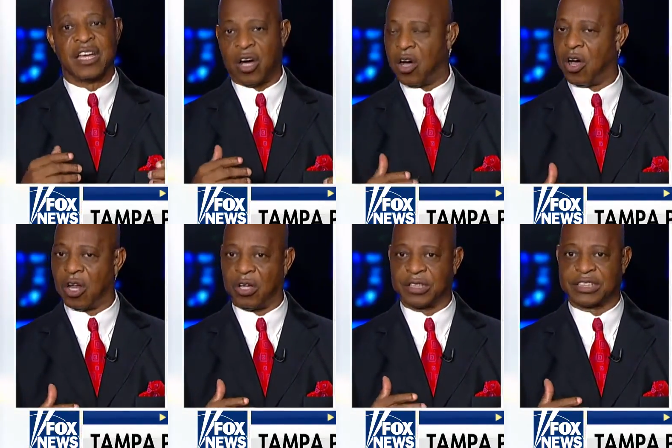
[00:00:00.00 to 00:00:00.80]

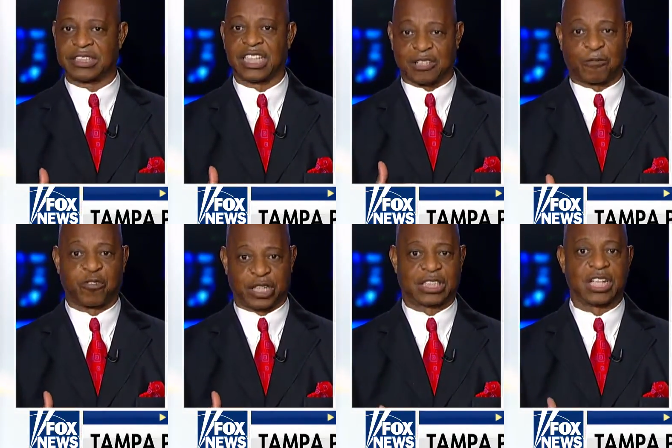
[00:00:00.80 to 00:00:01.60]
6
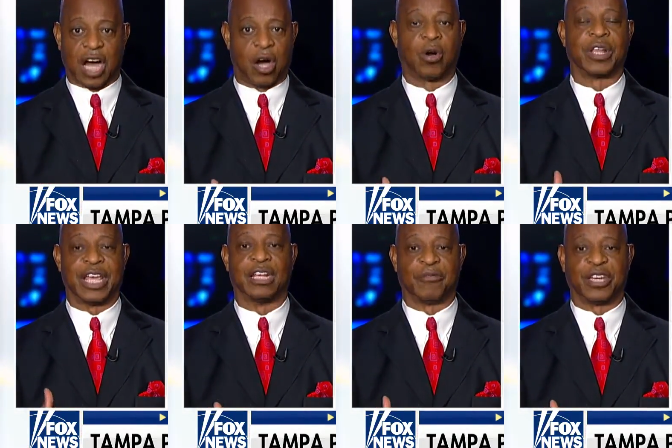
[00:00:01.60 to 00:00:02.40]
foot tall
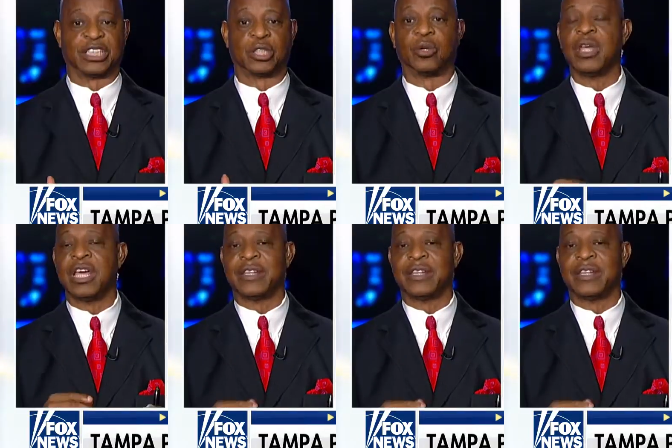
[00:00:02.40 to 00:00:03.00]
individual